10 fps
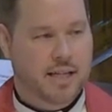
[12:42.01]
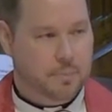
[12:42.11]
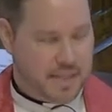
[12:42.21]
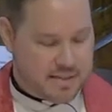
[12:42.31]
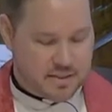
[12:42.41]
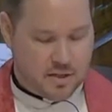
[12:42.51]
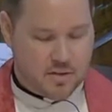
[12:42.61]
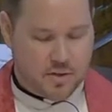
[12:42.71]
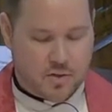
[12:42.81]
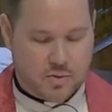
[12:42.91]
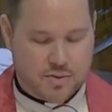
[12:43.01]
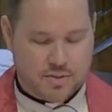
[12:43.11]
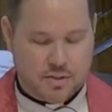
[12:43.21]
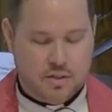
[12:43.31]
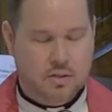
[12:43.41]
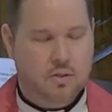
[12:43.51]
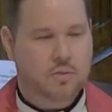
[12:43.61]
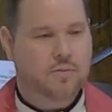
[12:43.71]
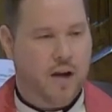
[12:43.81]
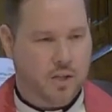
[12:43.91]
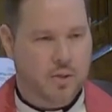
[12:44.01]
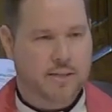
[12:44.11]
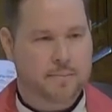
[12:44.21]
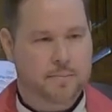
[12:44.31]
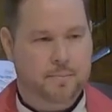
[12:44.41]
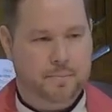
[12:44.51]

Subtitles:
and blessed are those who follow him.